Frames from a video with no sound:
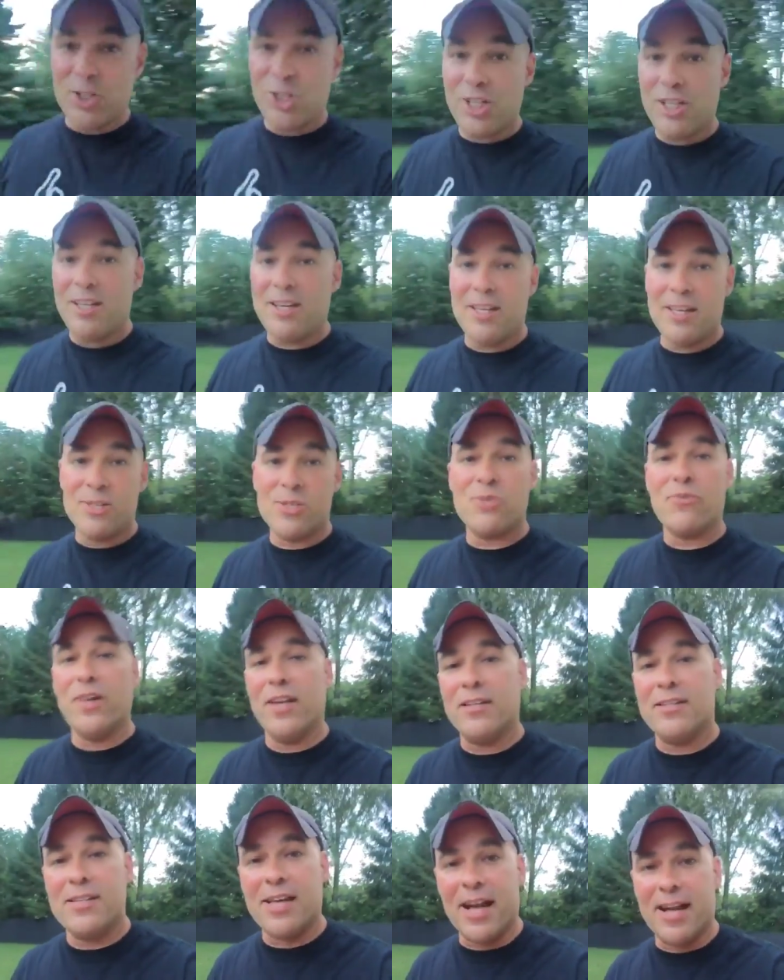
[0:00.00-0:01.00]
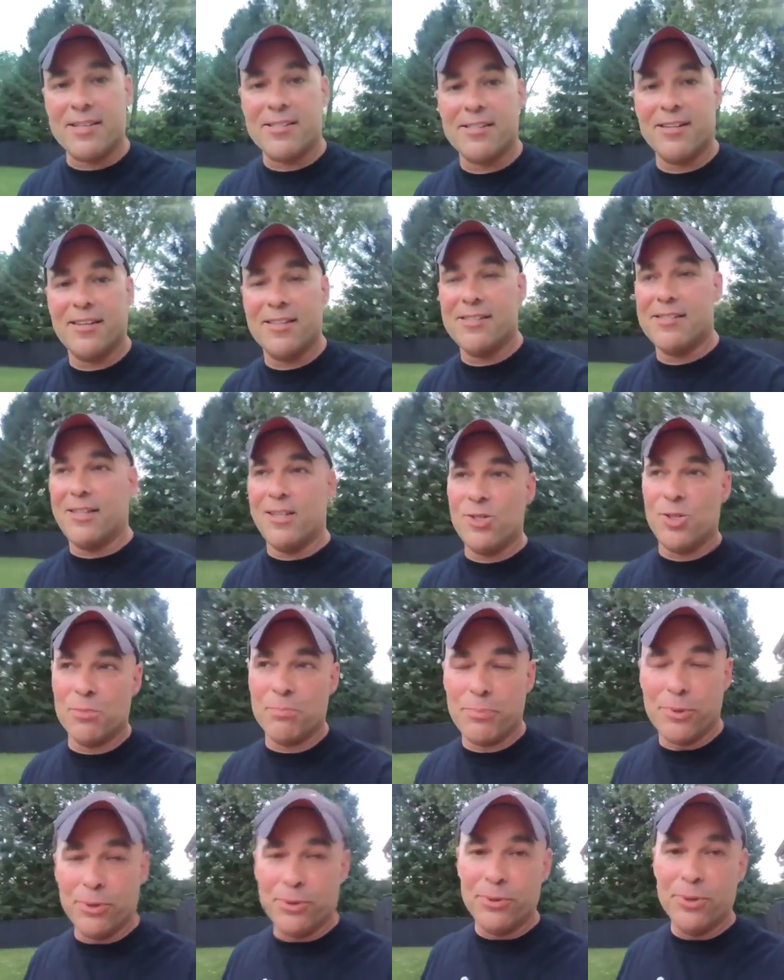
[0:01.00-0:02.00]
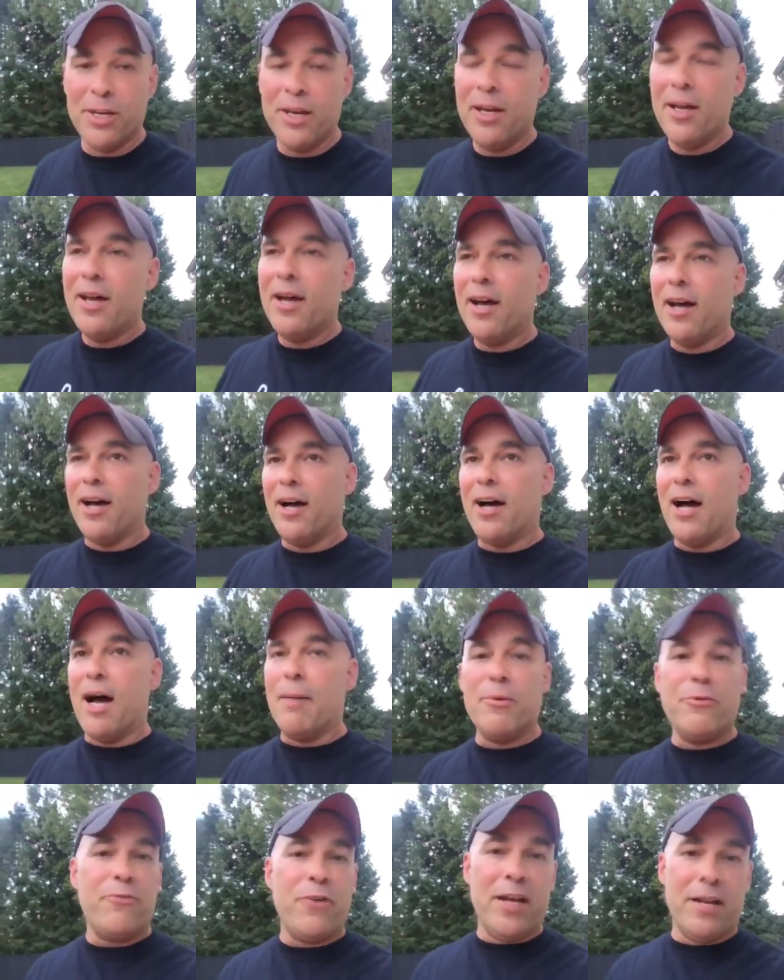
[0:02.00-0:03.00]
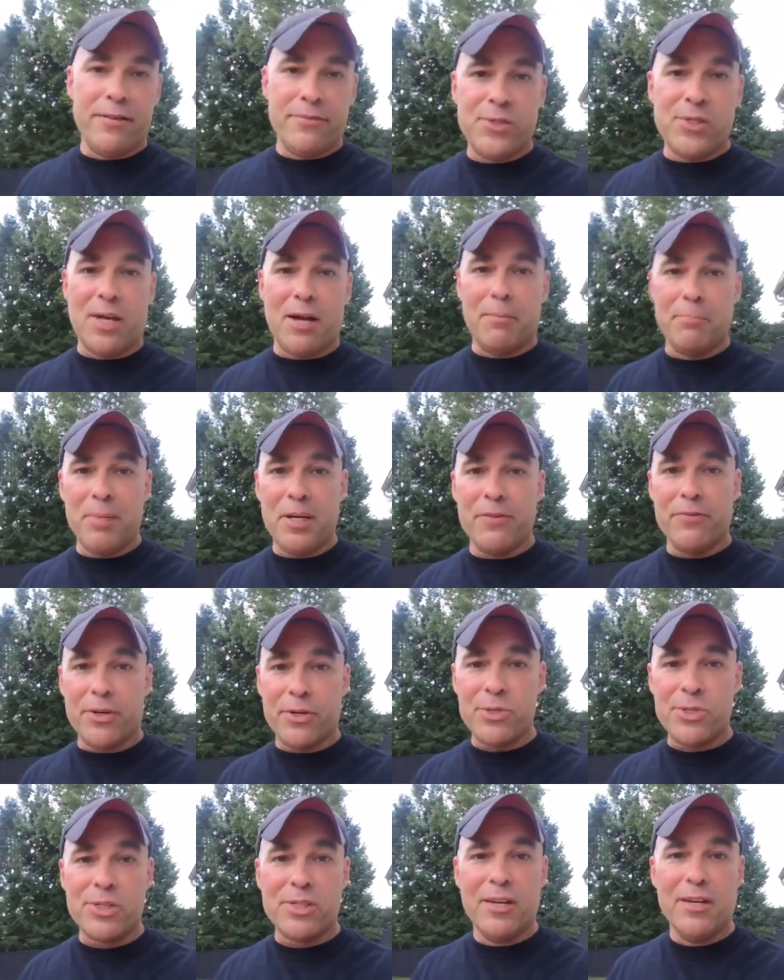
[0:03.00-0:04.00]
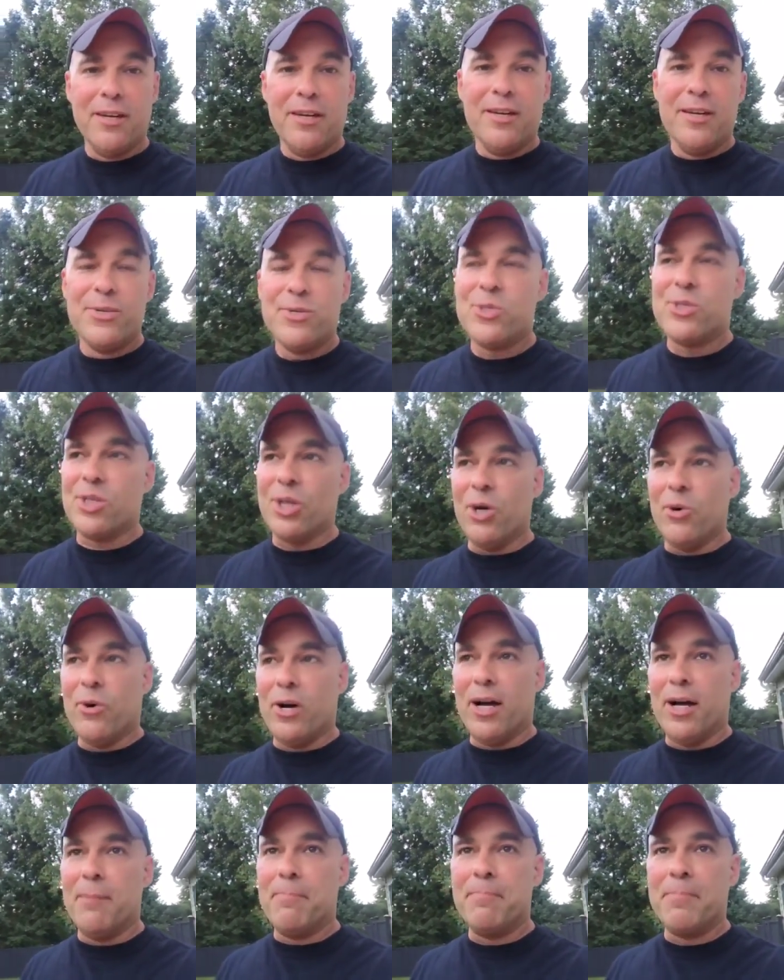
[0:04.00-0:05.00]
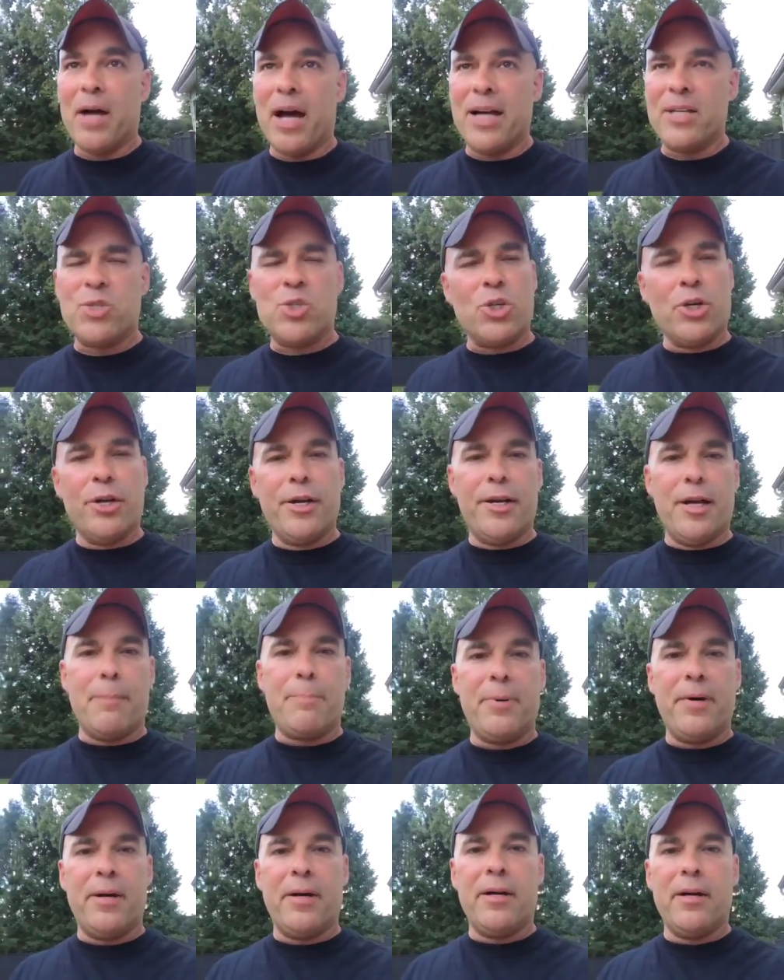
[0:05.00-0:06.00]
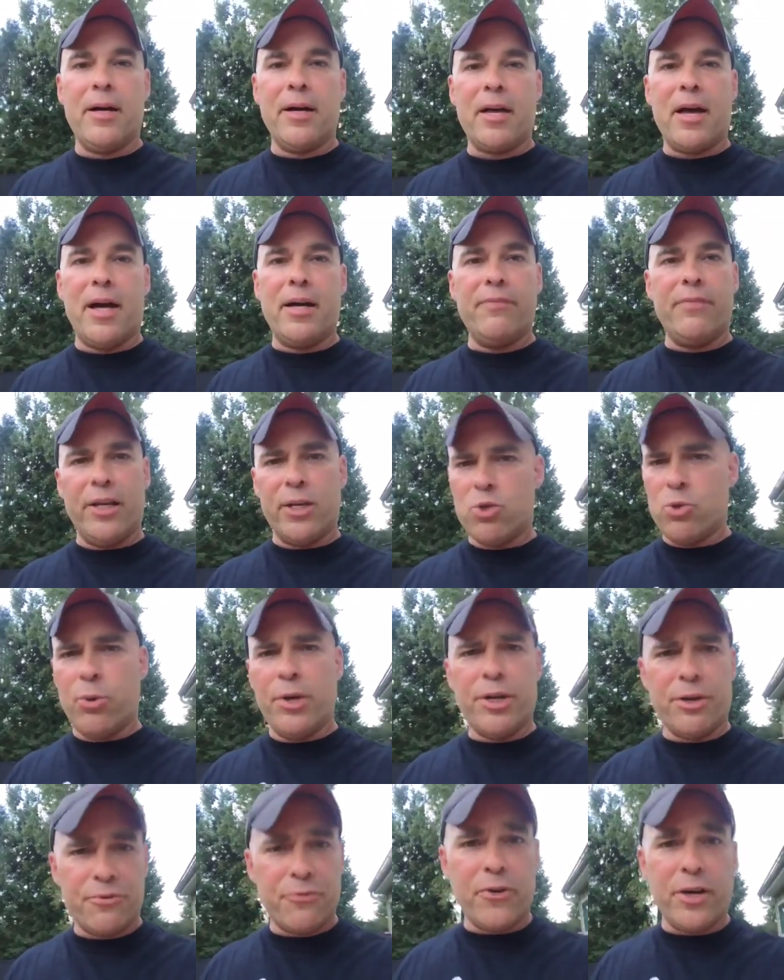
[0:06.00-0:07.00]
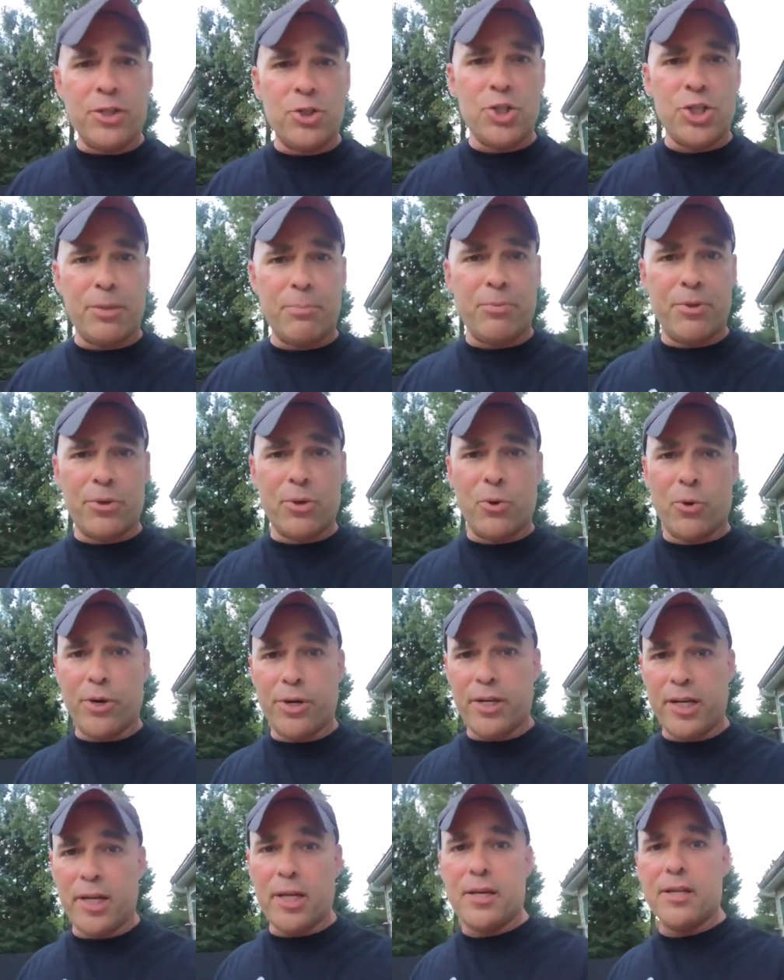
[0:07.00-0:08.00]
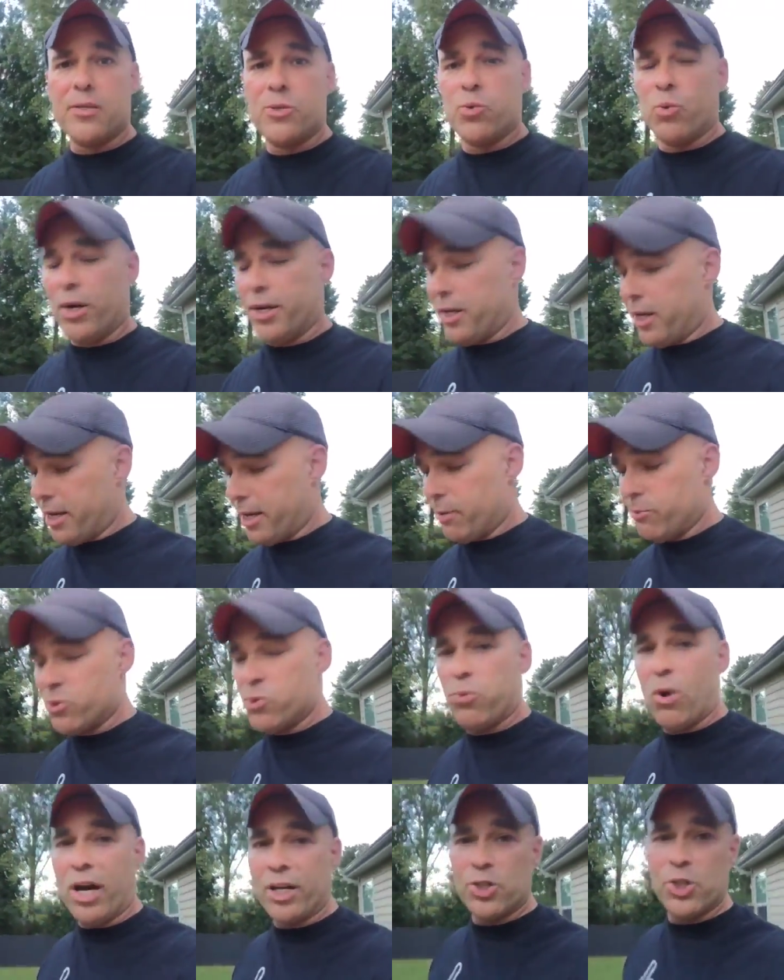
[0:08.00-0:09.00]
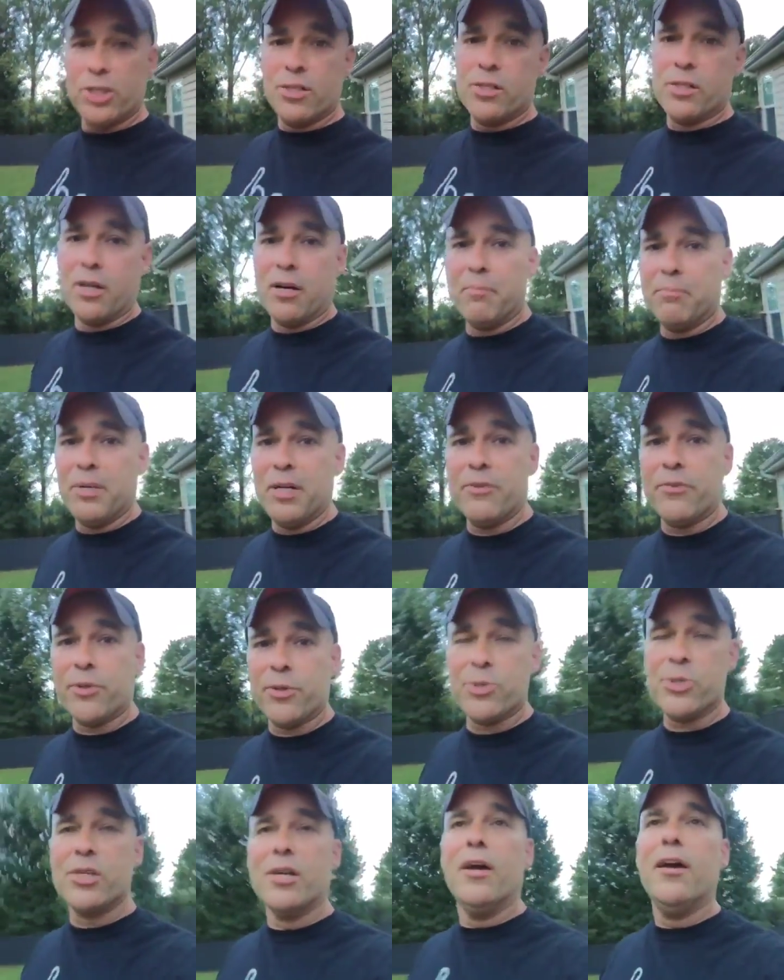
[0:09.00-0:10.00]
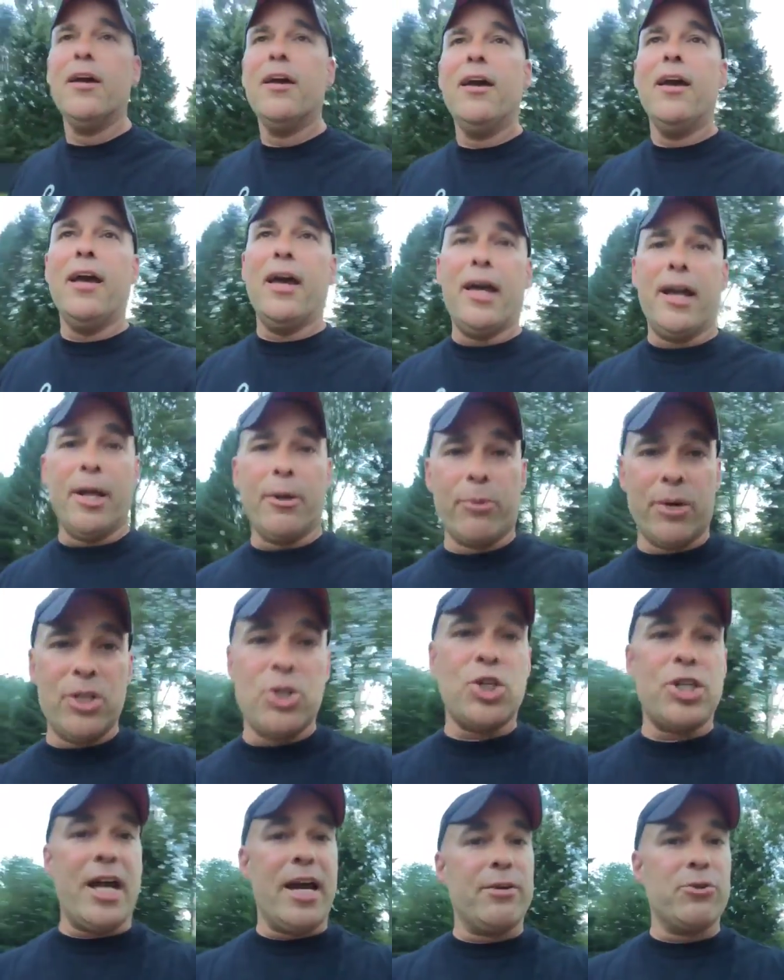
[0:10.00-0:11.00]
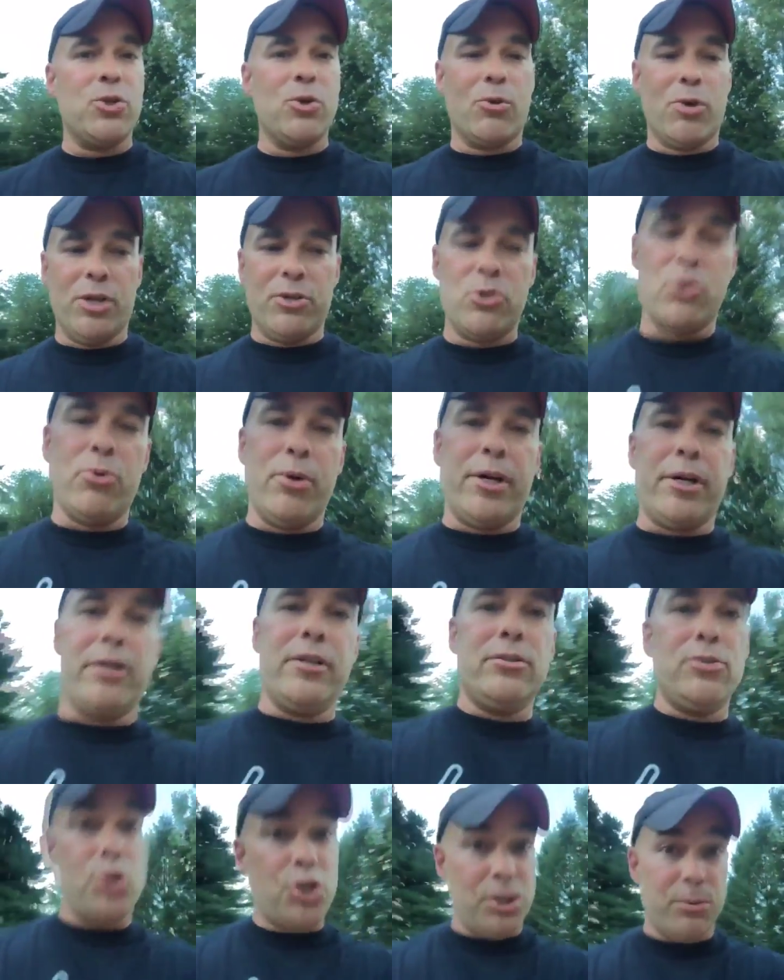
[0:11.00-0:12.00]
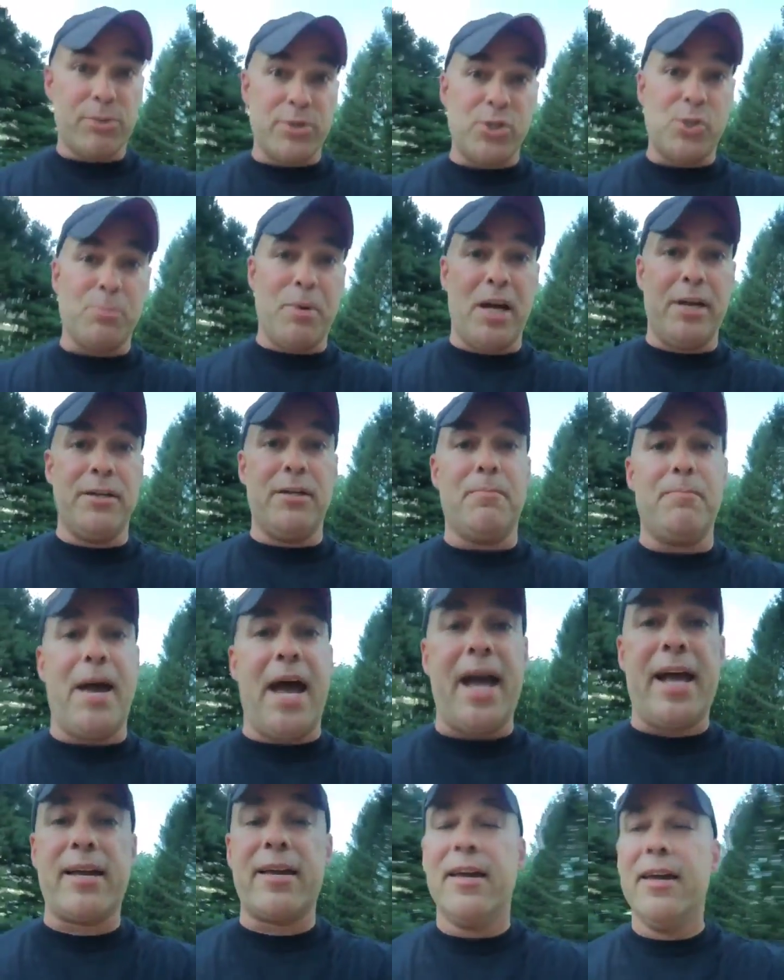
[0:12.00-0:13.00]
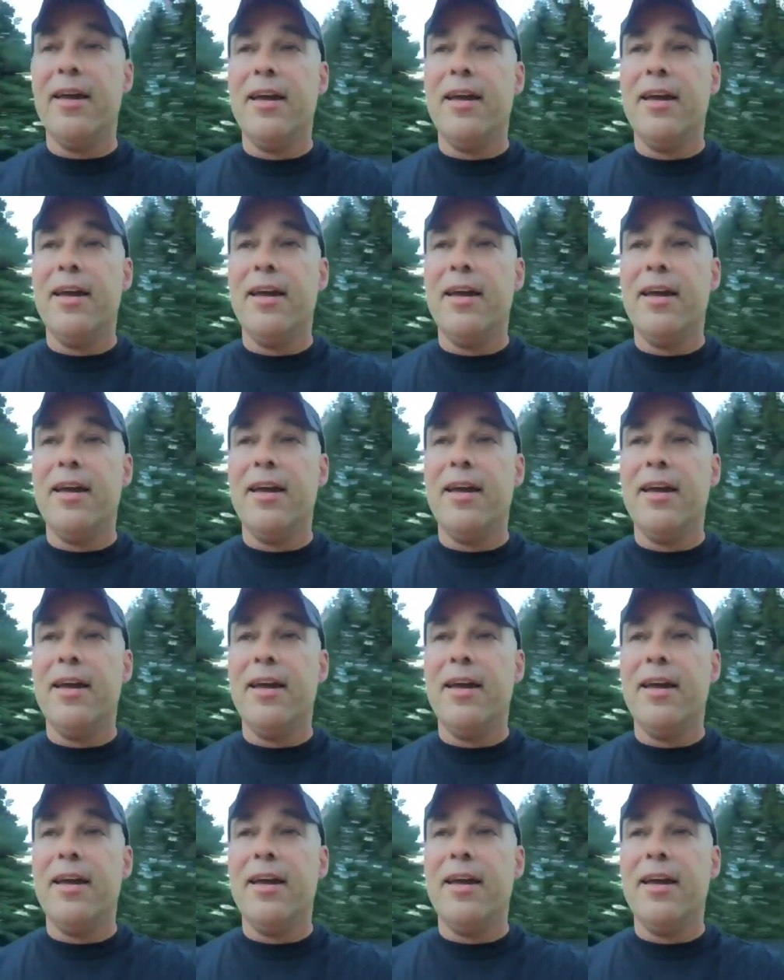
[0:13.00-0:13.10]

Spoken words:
she is fantastic as Agent Boone. I'm a fan of Zombievers, so I started up a kind of like Twitter friendship with Courtney because one night I was watching Zombievers, and I reached out to her on Twitter, and she responded back,